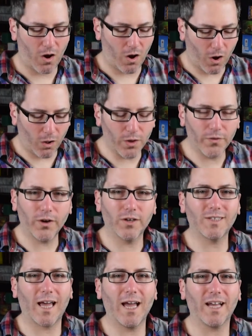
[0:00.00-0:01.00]
all of their
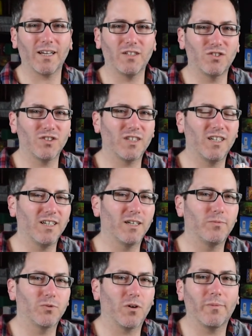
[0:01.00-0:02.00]
attack is just going to get
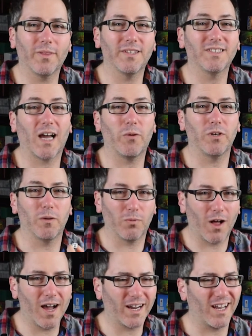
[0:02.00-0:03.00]
absorbed by this guy when you
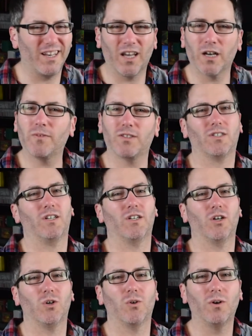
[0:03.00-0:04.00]
block, and none of it's going to
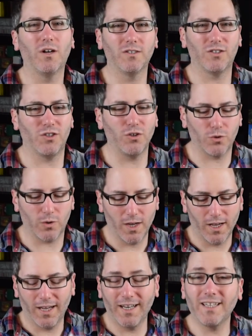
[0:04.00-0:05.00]
go to you.
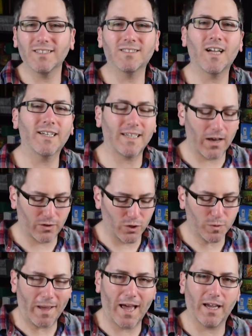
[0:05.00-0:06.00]
And he gets knocked out,
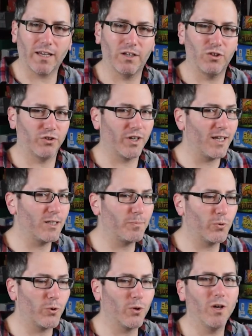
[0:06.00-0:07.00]
goes back in your dice
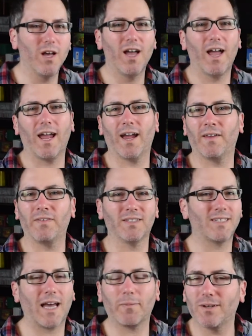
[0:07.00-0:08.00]
pool, and the
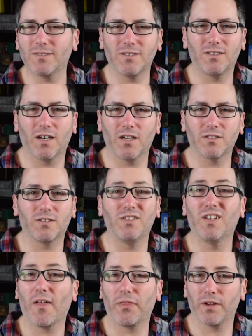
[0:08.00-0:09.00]
attack basically does
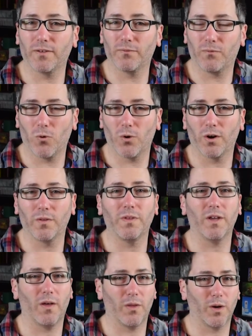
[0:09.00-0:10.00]
nothing for
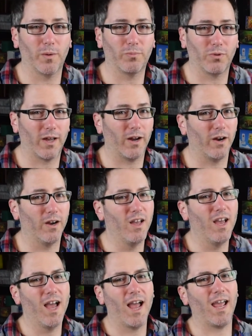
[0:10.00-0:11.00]
the other player.
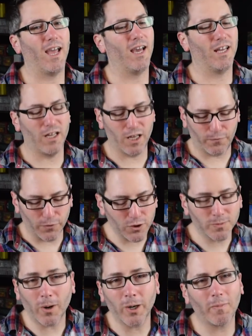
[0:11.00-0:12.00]
And if you're
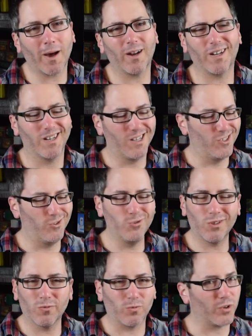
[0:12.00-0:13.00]
smart about it, you
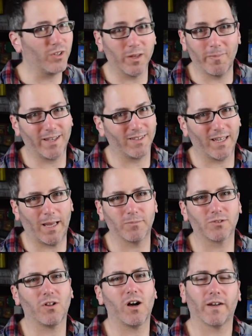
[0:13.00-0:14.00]
can really make the game
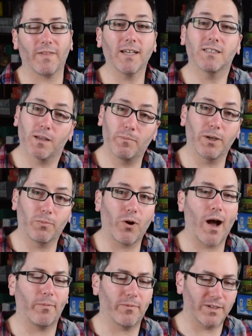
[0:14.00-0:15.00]
slog. And that's a big
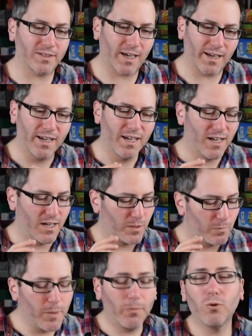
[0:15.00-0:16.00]
problem, is that
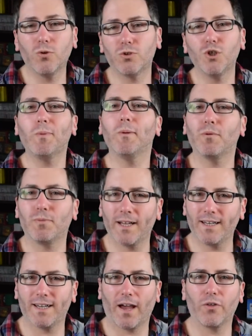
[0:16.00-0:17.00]
two people
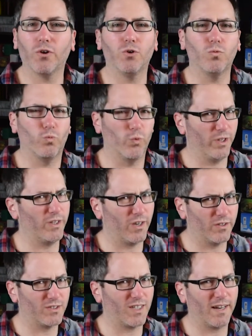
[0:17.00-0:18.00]
playing together who really
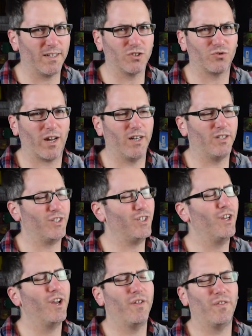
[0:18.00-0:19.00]
understand this
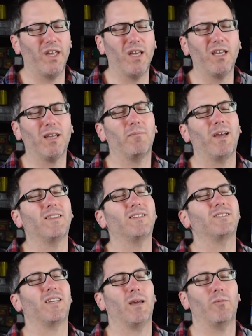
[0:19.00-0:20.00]
strategy, they can make
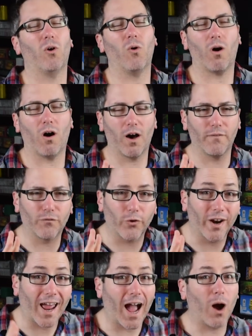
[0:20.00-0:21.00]
this game go on
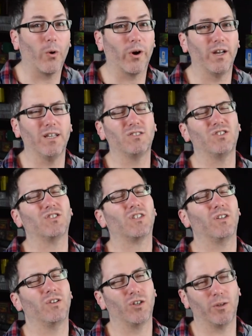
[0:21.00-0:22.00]
for an hour. It's just
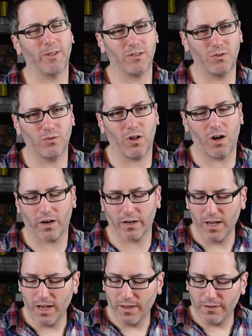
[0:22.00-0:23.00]
a little bit too long.
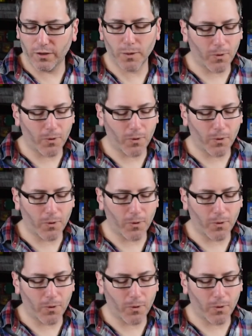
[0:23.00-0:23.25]
The other